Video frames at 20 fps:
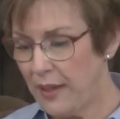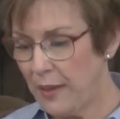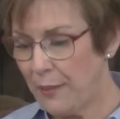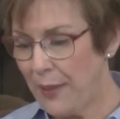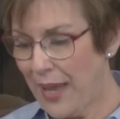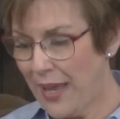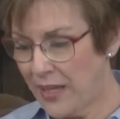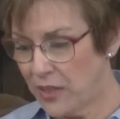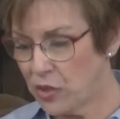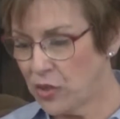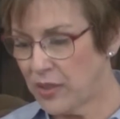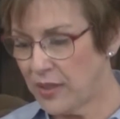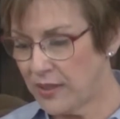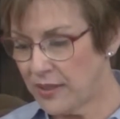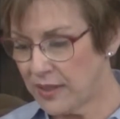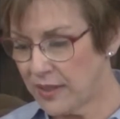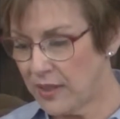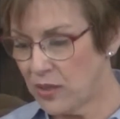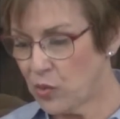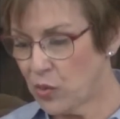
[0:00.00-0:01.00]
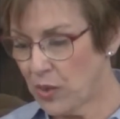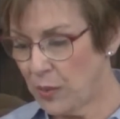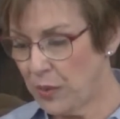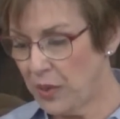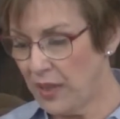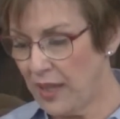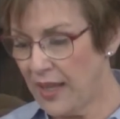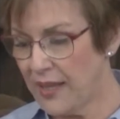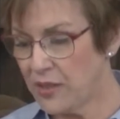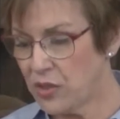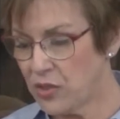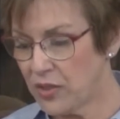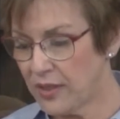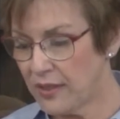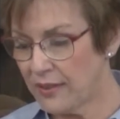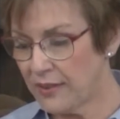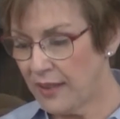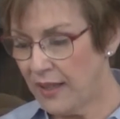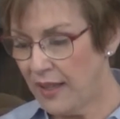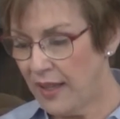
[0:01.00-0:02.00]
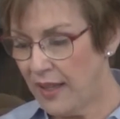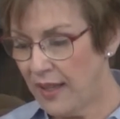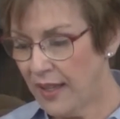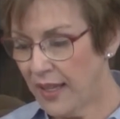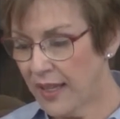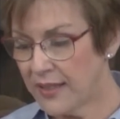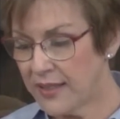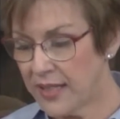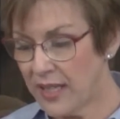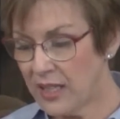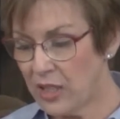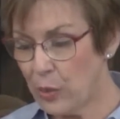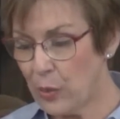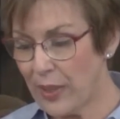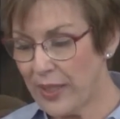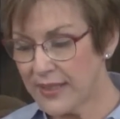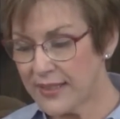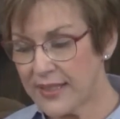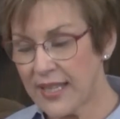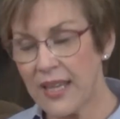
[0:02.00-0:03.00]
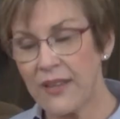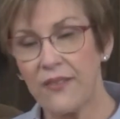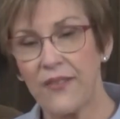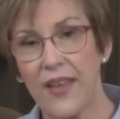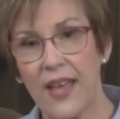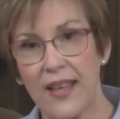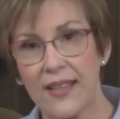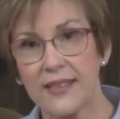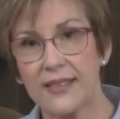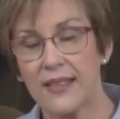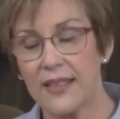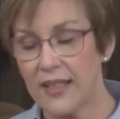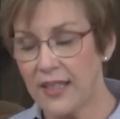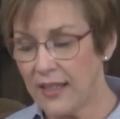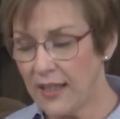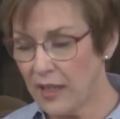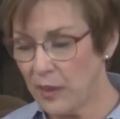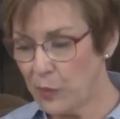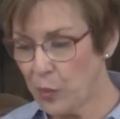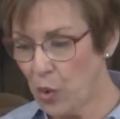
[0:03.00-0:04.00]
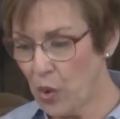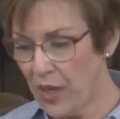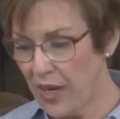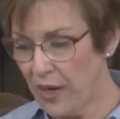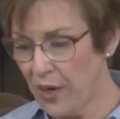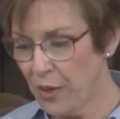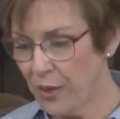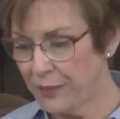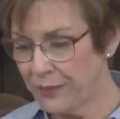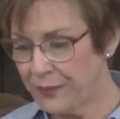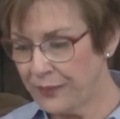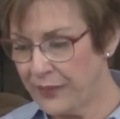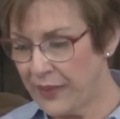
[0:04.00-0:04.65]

patient in tribulation, continuing steadfastly in prayer,